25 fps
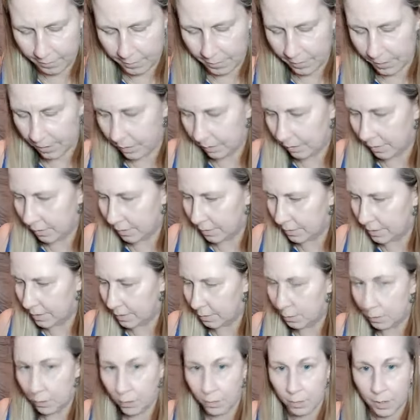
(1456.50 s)
Take a little
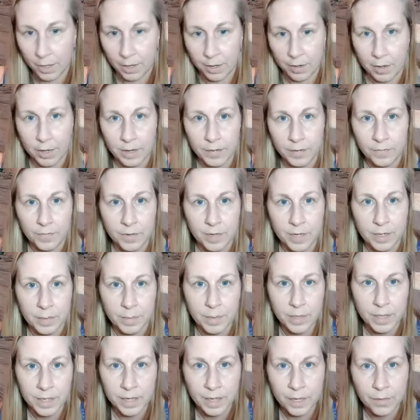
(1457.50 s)
sip of water. If
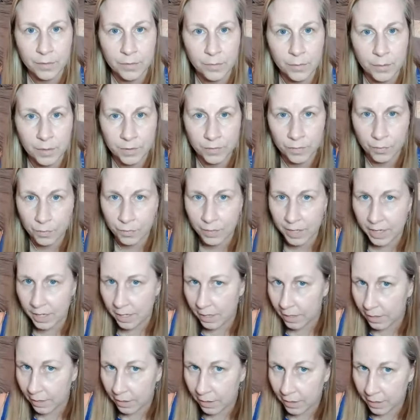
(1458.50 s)
anybody else wants a
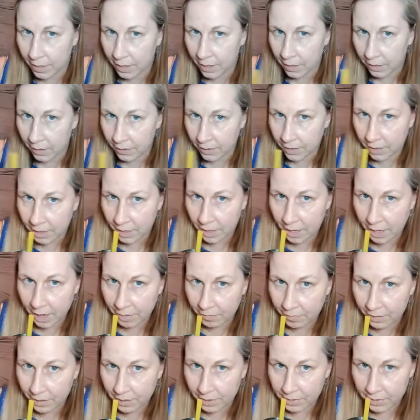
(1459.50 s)
reading on here that I
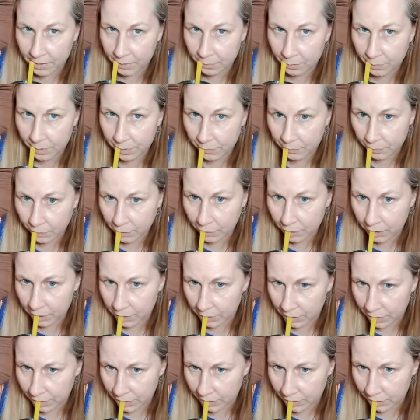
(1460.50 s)
haven't done one for,
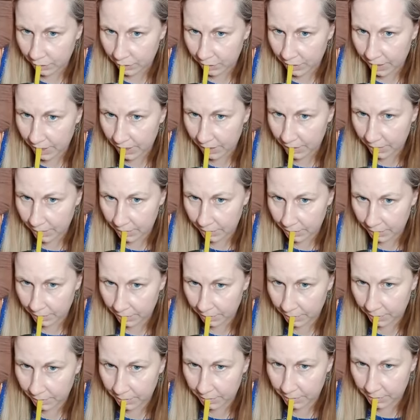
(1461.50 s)
just go ahead and
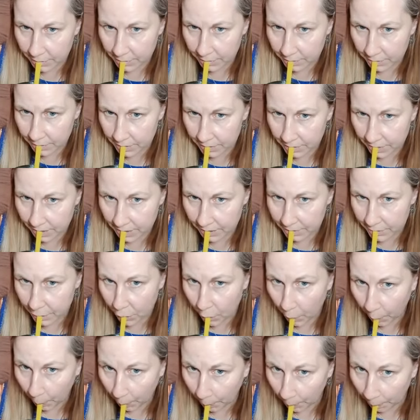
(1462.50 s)
say so